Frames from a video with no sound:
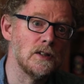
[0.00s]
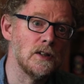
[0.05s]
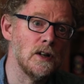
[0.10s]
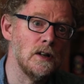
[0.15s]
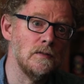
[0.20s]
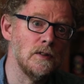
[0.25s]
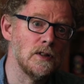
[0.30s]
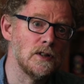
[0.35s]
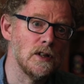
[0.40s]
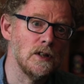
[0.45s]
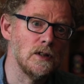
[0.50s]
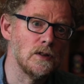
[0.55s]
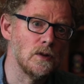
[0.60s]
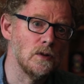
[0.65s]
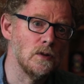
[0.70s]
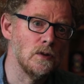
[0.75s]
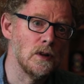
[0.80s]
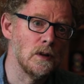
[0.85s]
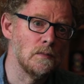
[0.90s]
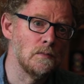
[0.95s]
services
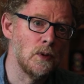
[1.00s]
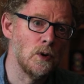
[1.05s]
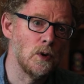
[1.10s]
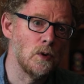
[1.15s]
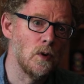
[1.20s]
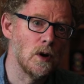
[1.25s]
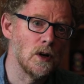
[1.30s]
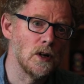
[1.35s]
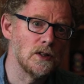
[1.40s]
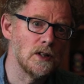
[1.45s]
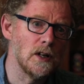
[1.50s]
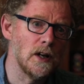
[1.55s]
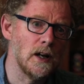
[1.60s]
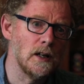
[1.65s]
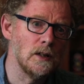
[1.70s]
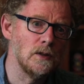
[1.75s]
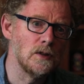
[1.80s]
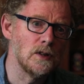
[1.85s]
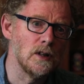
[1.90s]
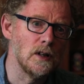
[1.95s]
or the poor quality
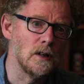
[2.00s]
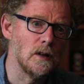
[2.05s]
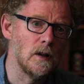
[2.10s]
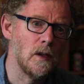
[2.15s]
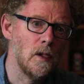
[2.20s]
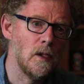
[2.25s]
housing.